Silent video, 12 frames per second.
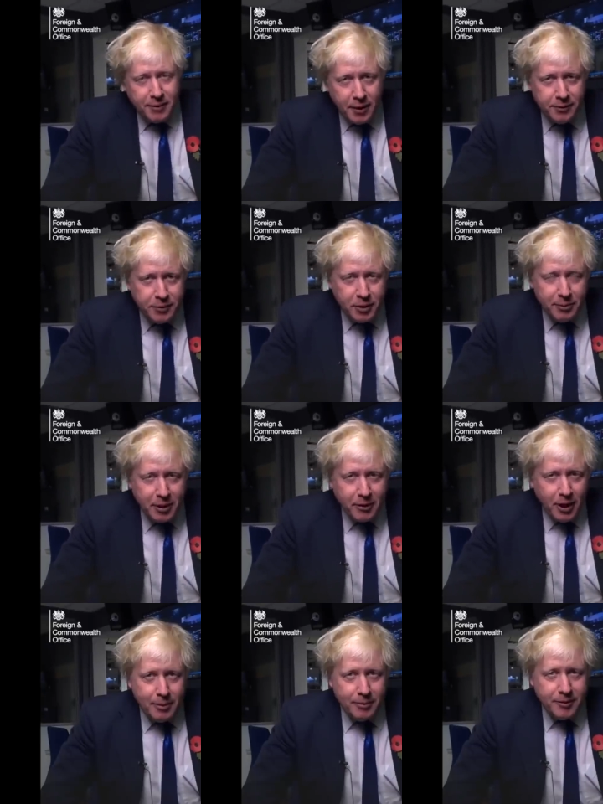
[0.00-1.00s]
for those who
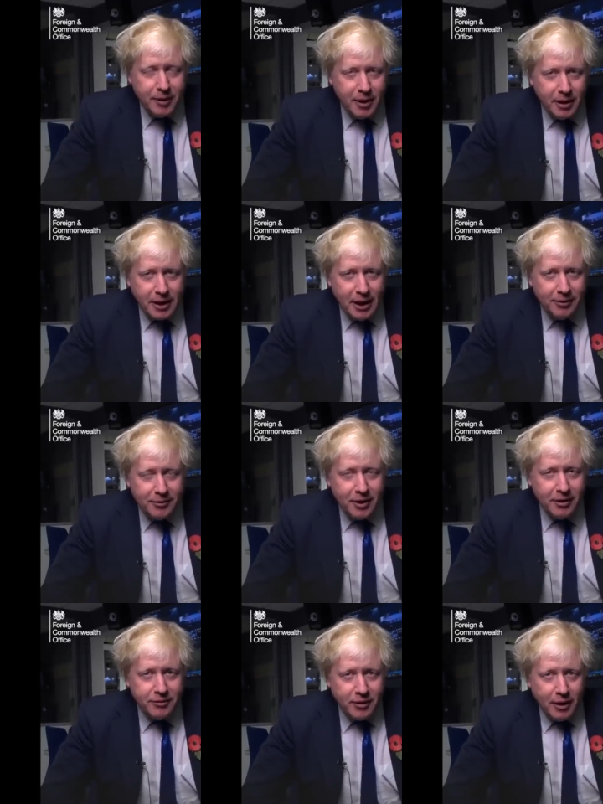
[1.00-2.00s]
commit crimes
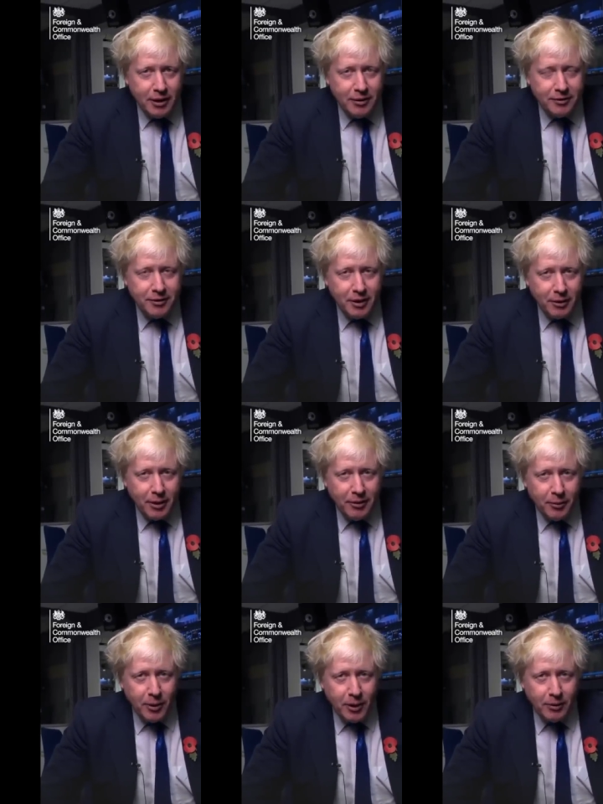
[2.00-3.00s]
against journalists around the